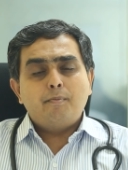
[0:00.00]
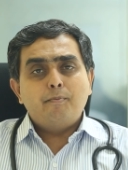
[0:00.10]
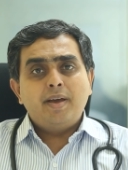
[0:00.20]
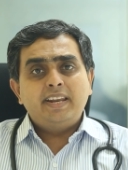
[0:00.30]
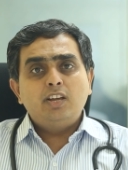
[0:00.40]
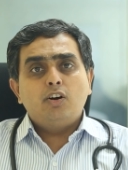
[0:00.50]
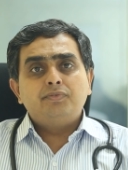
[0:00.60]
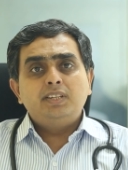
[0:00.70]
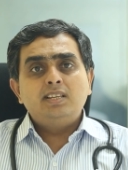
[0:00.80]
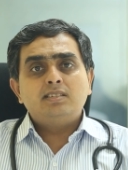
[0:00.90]
Many
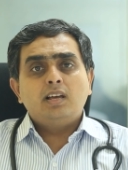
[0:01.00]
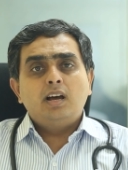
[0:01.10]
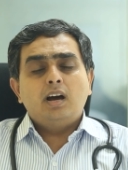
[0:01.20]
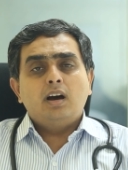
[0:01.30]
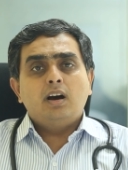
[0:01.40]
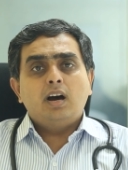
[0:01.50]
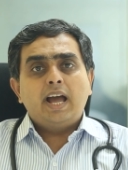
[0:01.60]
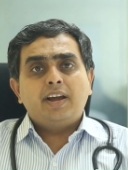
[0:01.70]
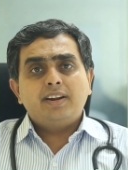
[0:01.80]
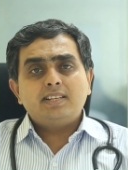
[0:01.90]
of these uh,
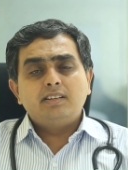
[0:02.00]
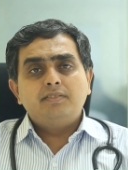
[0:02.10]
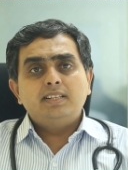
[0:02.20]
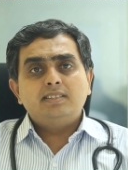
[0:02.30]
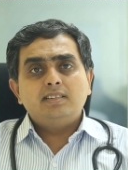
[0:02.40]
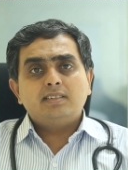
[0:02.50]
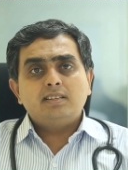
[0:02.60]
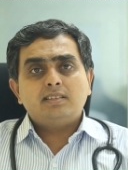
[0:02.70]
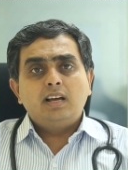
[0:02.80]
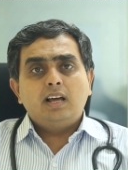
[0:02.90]
aggressive
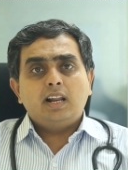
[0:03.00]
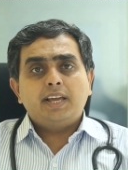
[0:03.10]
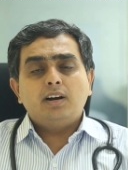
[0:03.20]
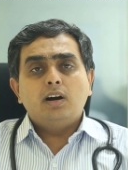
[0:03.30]
diseases like